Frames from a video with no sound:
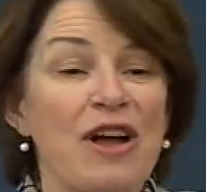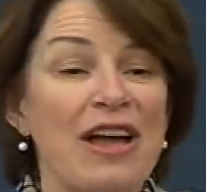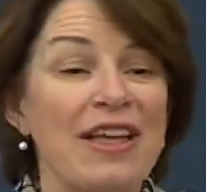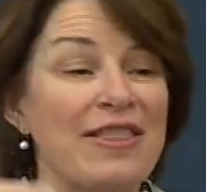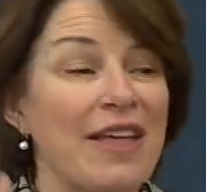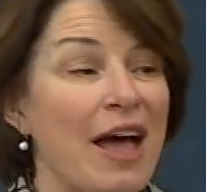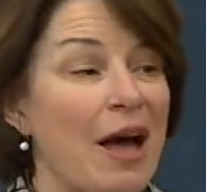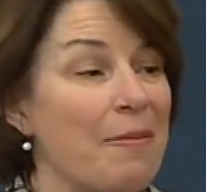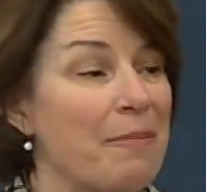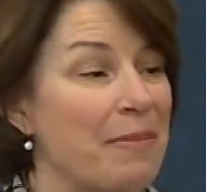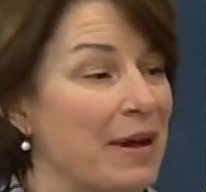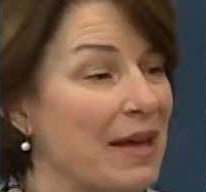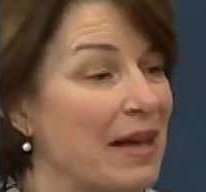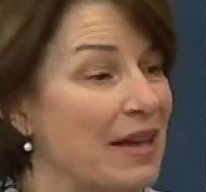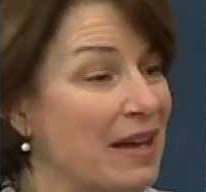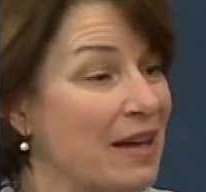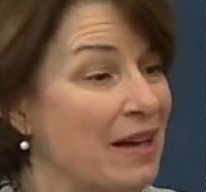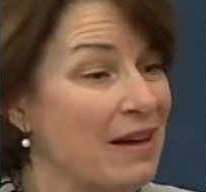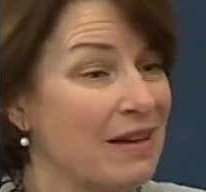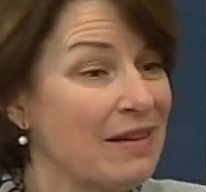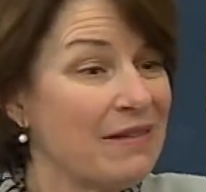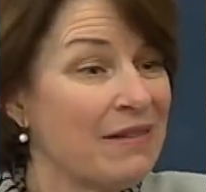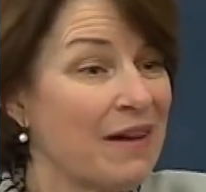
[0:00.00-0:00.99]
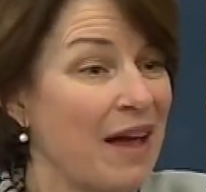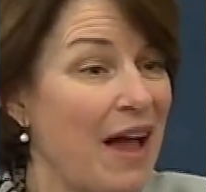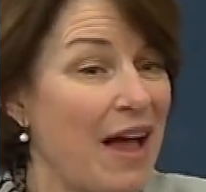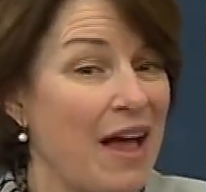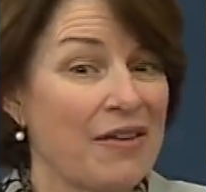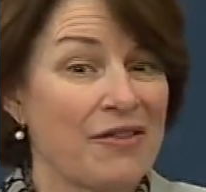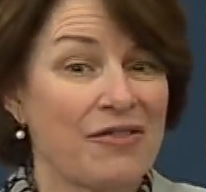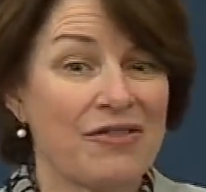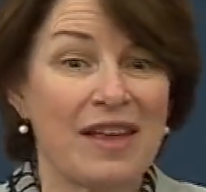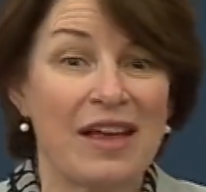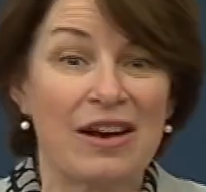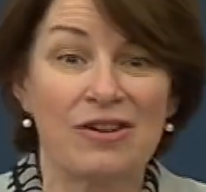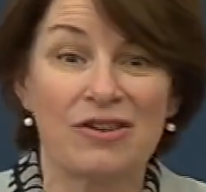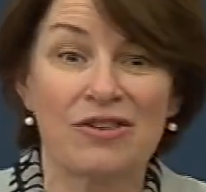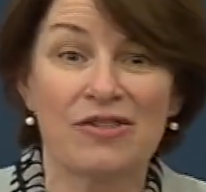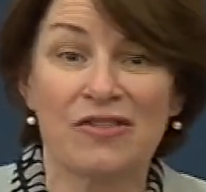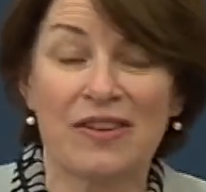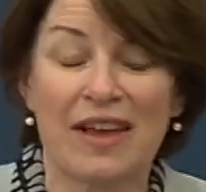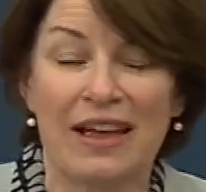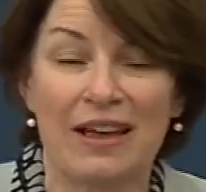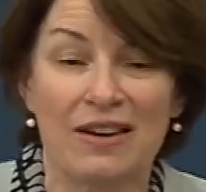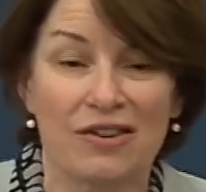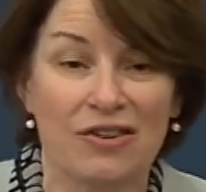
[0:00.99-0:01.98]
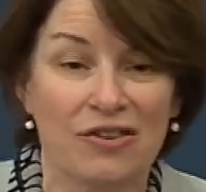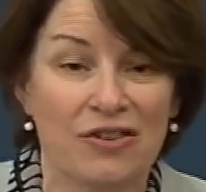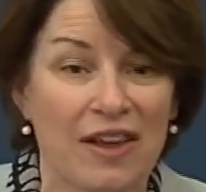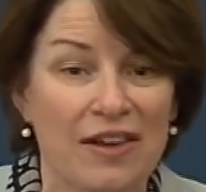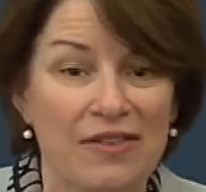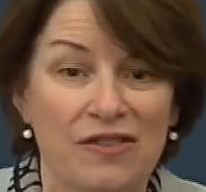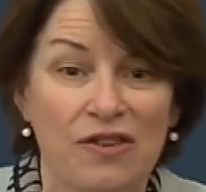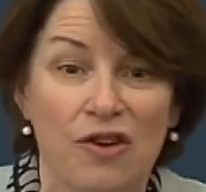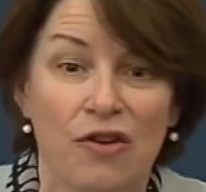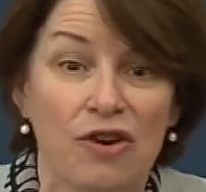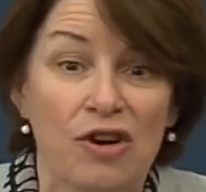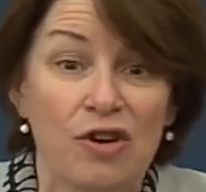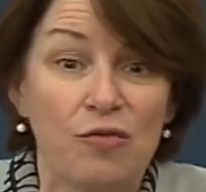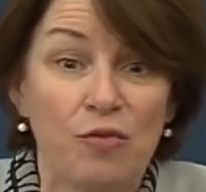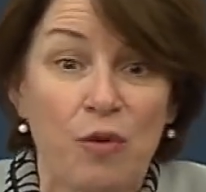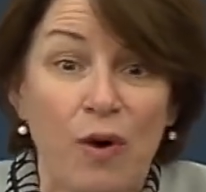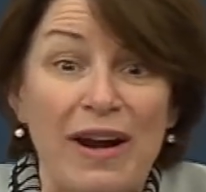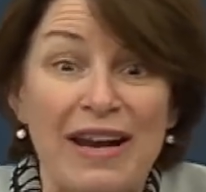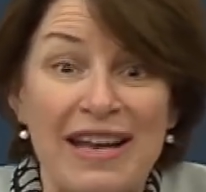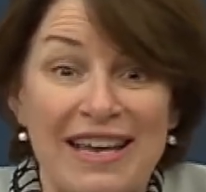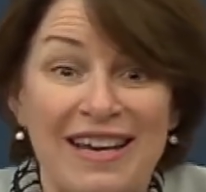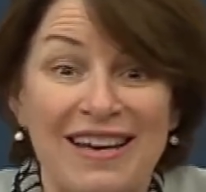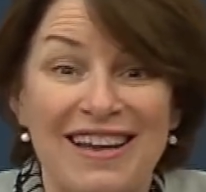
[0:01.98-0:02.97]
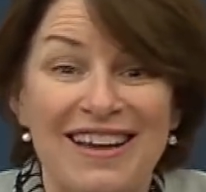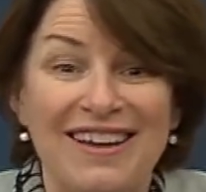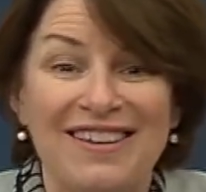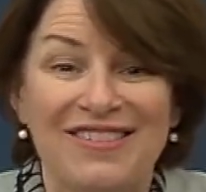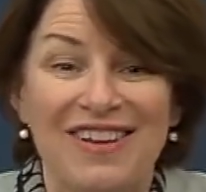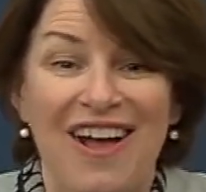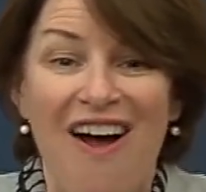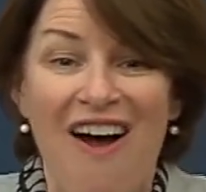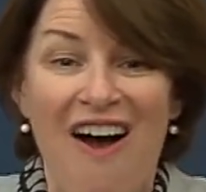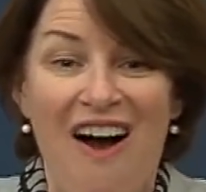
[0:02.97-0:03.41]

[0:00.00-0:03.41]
that be, as Senator Sanders has noted, when it is